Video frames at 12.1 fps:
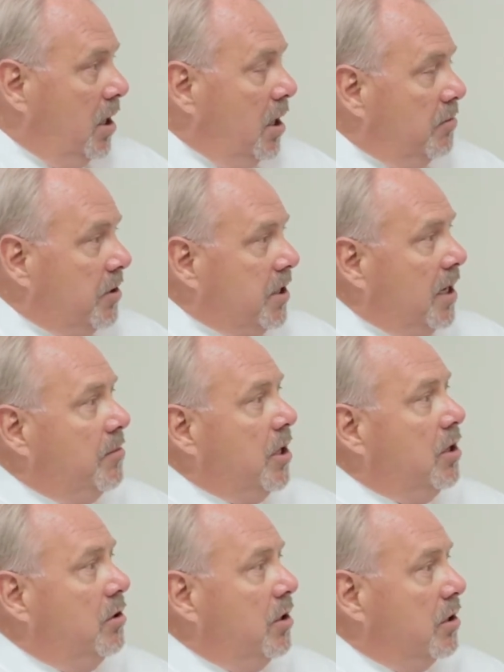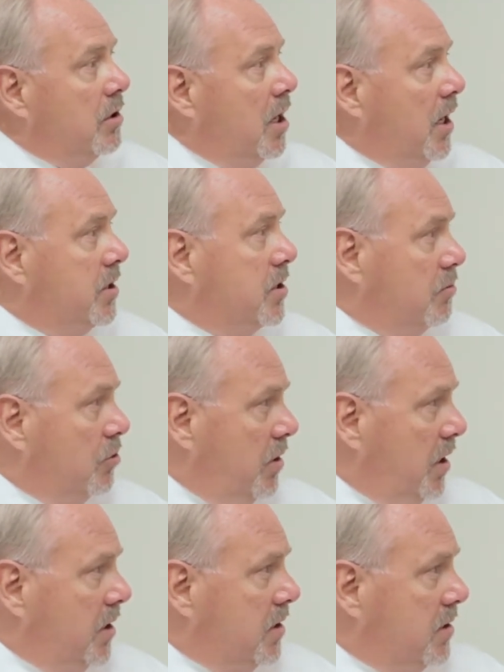but tell me who your customer
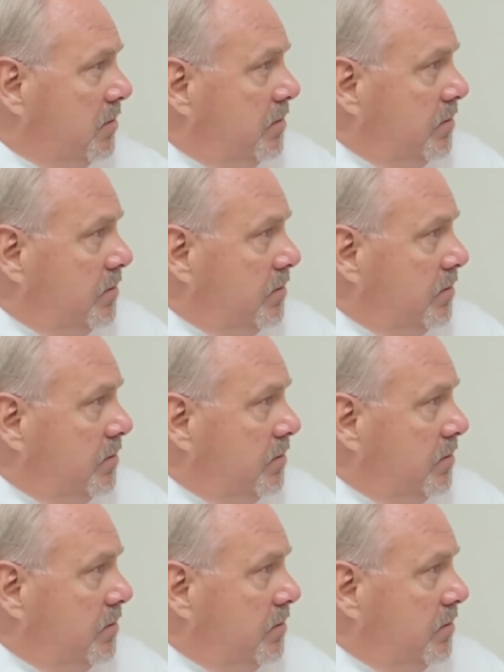is.